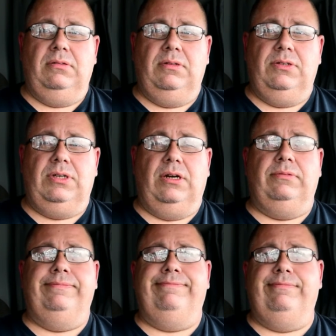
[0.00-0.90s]
So,
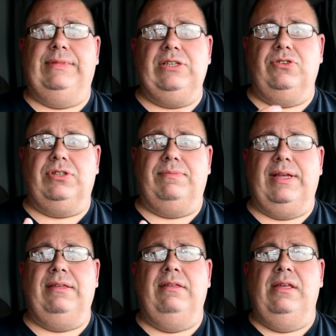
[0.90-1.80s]
these are some,
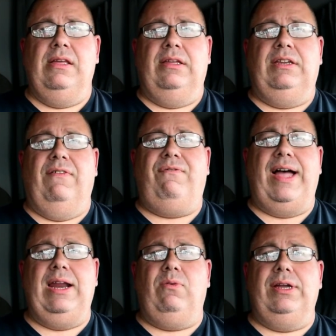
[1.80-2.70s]

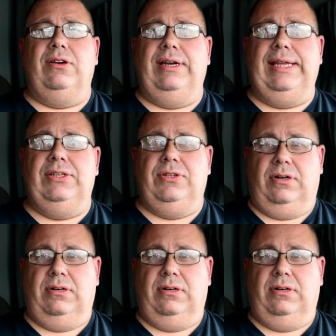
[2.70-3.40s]
define what your needs are.